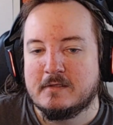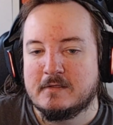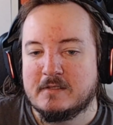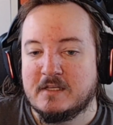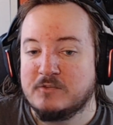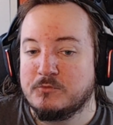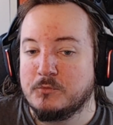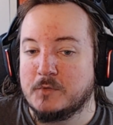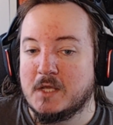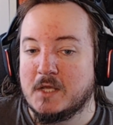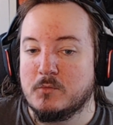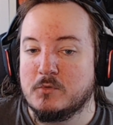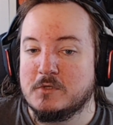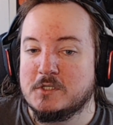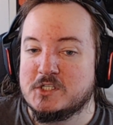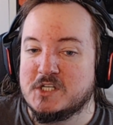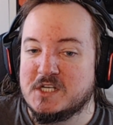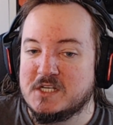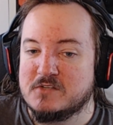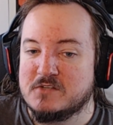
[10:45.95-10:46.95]
That's what I would
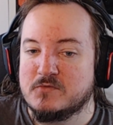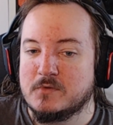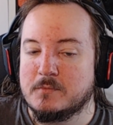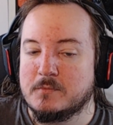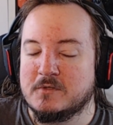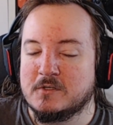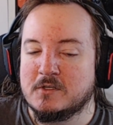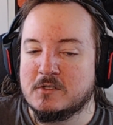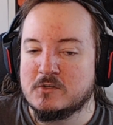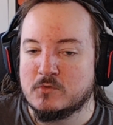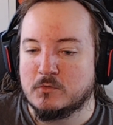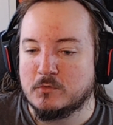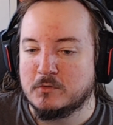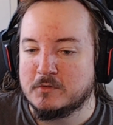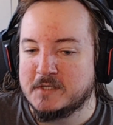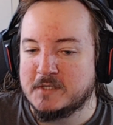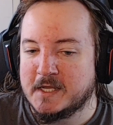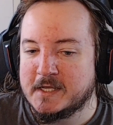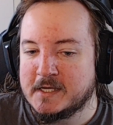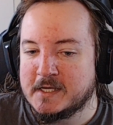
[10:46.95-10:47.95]
have changed from the
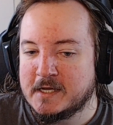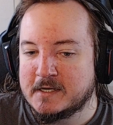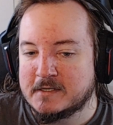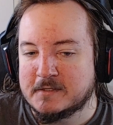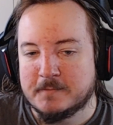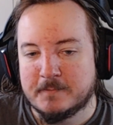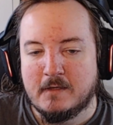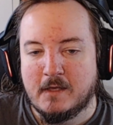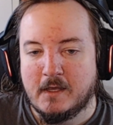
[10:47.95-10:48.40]
controller that I got.